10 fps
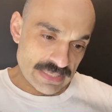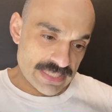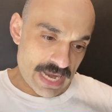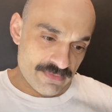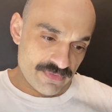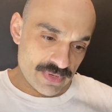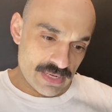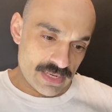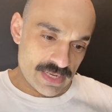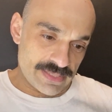Time of
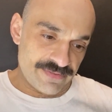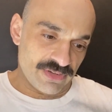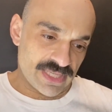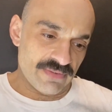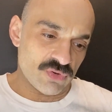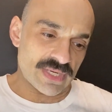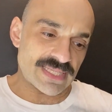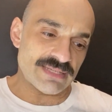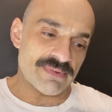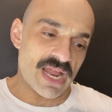the telephone
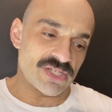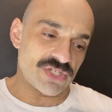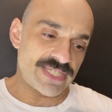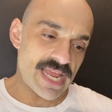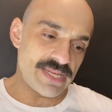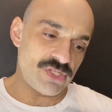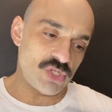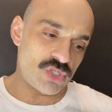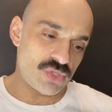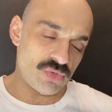assessment undertake
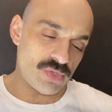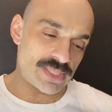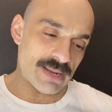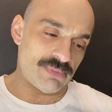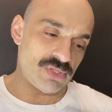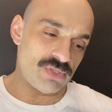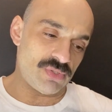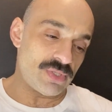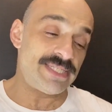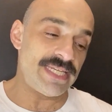due to
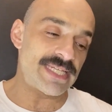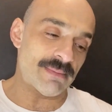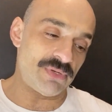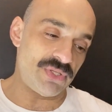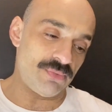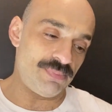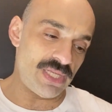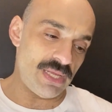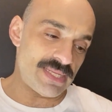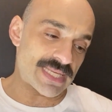
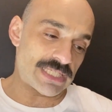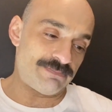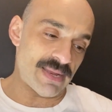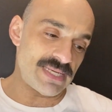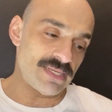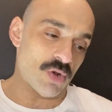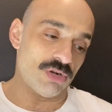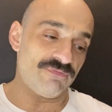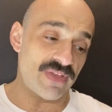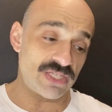DWP suspending
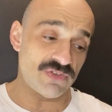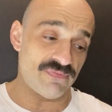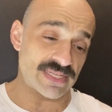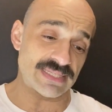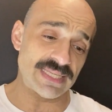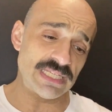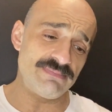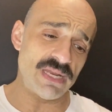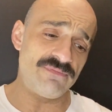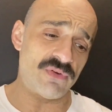all face-to-face
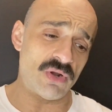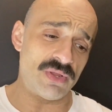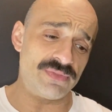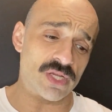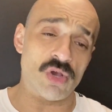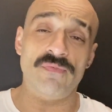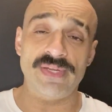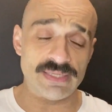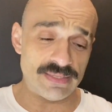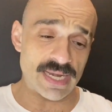assessment following the
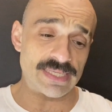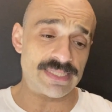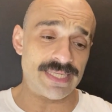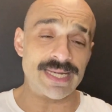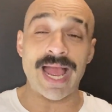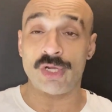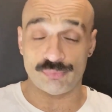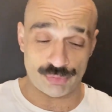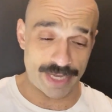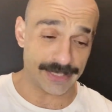COVID-19
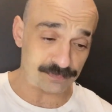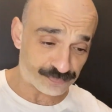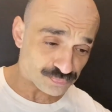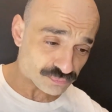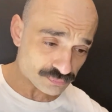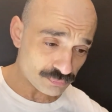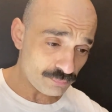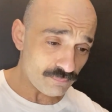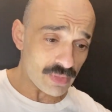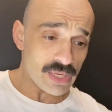outbreak.
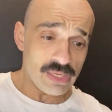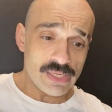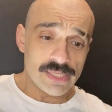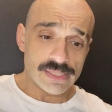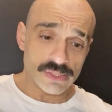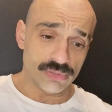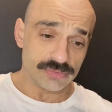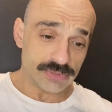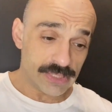Cool.